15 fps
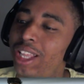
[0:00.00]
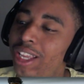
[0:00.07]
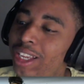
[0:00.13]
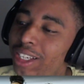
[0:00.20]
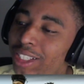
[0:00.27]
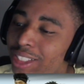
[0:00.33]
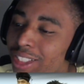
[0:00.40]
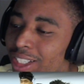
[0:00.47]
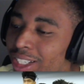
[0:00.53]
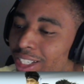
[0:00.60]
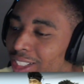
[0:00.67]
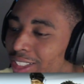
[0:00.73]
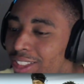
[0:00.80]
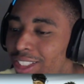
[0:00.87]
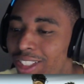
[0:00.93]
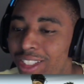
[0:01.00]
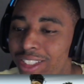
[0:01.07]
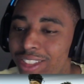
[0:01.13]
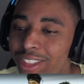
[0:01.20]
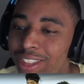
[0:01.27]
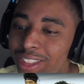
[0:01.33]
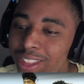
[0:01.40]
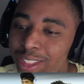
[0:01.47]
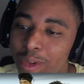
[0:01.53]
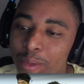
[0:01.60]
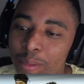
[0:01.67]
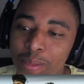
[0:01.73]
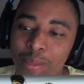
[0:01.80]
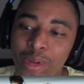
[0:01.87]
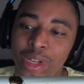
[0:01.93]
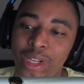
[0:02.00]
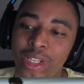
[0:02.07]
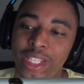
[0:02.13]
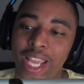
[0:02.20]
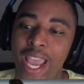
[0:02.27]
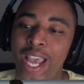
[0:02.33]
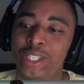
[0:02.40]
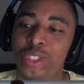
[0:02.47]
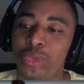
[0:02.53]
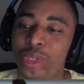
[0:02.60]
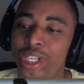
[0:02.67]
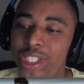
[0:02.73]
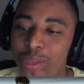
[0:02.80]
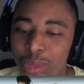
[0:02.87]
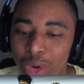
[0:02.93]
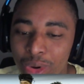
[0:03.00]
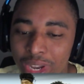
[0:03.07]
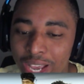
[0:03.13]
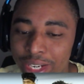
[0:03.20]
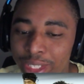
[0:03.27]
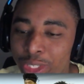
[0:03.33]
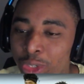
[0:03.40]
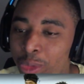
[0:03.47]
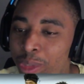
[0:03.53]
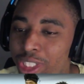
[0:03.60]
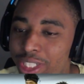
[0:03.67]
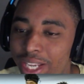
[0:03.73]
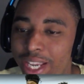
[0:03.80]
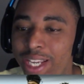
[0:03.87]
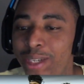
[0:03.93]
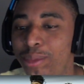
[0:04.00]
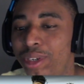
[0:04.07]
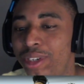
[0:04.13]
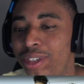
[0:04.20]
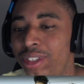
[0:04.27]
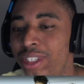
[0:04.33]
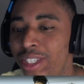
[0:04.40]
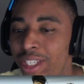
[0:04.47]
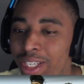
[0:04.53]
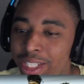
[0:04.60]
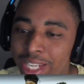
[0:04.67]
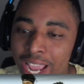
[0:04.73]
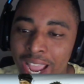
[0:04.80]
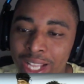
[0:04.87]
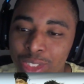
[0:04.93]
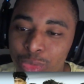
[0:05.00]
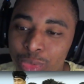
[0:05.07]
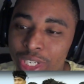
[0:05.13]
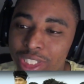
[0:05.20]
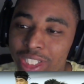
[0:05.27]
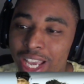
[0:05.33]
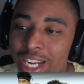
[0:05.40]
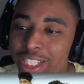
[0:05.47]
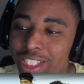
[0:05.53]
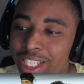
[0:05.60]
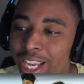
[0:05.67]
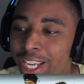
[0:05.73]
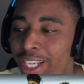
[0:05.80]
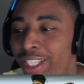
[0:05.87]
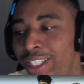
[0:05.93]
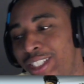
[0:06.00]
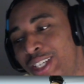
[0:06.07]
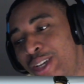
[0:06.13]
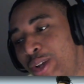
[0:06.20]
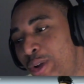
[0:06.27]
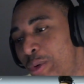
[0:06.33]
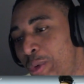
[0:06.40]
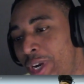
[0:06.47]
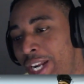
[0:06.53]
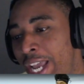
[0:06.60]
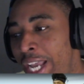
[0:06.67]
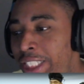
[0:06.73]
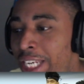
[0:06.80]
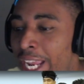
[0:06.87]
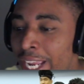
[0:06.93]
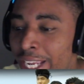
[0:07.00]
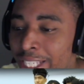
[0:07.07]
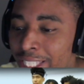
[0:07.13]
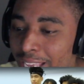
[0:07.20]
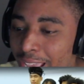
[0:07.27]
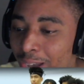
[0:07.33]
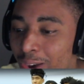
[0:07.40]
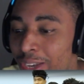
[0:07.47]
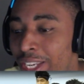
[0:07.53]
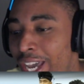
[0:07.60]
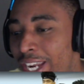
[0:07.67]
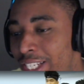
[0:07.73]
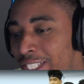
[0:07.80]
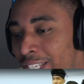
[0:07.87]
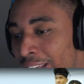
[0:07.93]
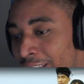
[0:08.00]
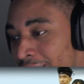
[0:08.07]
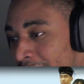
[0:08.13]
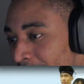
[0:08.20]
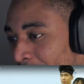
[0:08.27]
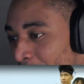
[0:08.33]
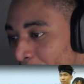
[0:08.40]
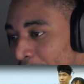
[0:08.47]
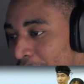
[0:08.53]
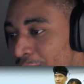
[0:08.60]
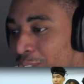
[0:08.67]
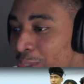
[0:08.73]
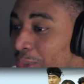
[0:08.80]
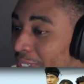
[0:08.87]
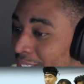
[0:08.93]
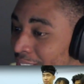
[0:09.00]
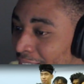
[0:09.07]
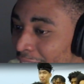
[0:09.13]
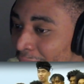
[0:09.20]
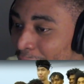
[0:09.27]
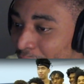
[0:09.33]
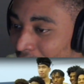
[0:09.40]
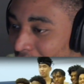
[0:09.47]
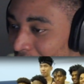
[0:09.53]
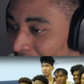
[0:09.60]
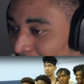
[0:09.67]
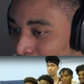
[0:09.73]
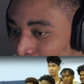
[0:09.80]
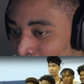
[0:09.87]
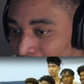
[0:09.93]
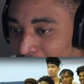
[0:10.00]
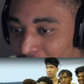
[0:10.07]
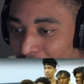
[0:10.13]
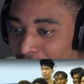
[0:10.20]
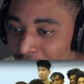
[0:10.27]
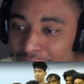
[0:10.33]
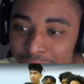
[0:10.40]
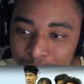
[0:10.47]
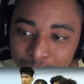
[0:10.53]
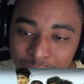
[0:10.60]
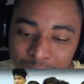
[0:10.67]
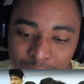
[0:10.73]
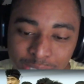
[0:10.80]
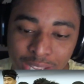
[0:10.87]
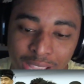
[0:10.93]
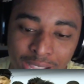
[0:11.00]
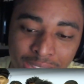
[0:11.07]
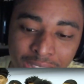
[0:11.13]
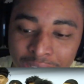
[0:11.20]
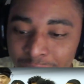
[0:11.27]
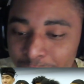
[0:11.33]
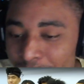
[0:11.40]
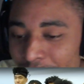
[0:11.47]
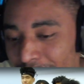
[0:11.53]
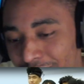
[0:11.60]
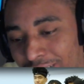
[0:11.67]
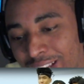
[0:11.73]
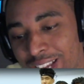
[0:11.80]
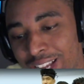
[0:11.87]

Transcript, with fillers: Look, look, look. Dad's rich, bro. Got a Cuban chain, bro. Dad's rich, got a chain. Where they chains at? Oh, he got a chain. His dad rich too. His dad rich. He got a smaller chain, so his dad kind of rich.